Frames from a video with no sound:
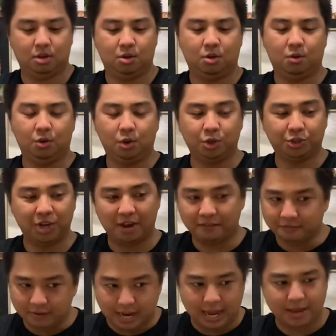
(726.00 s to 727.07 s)
We also
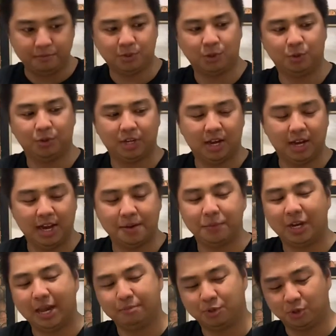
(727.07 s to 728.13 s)
have lime soda, lemon
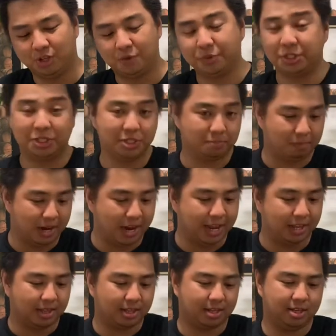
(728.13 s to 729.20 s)
lime soda, which is
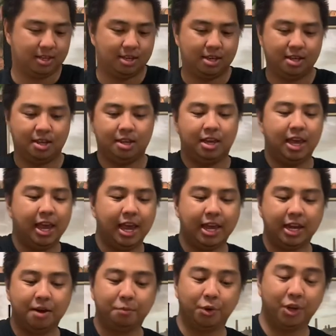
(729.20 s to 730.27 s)
Sprite,
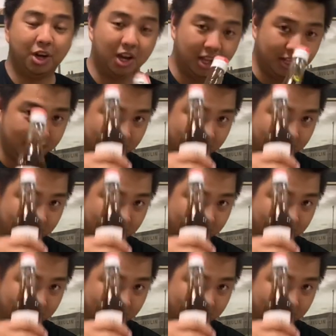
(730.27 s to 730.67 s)
and a Monin